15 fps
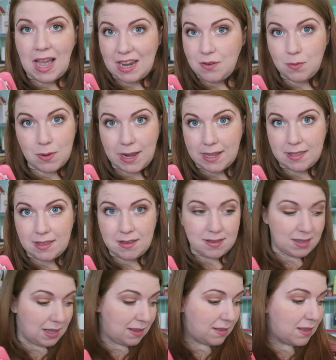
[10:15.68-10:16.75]
I don't like these
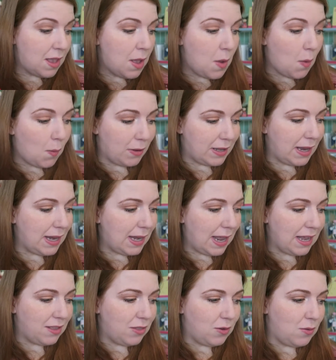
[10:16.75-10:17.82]
things. What I
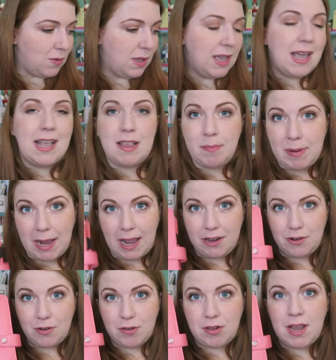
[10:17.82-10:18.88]
like though is
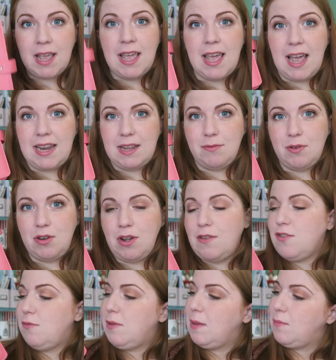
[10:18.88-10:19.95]
planners, and I would
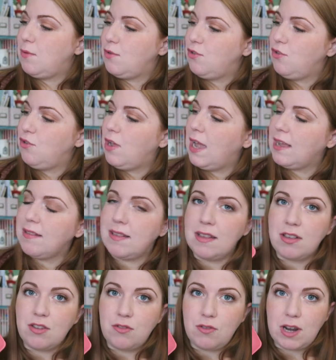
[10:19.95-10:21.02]
love to be able to
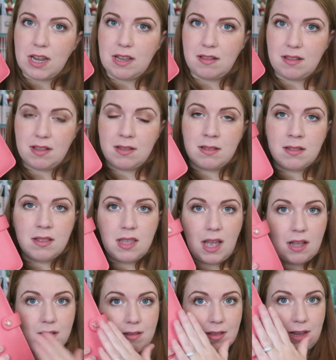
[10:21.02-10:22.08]
accessorize the
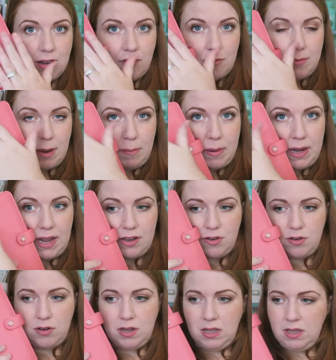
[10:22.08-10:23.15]
outside of my
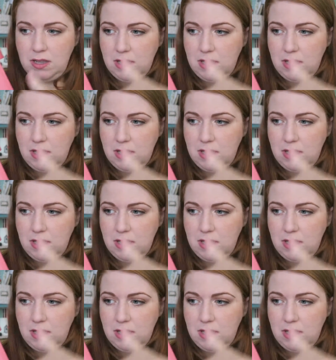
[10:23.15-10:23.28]
planner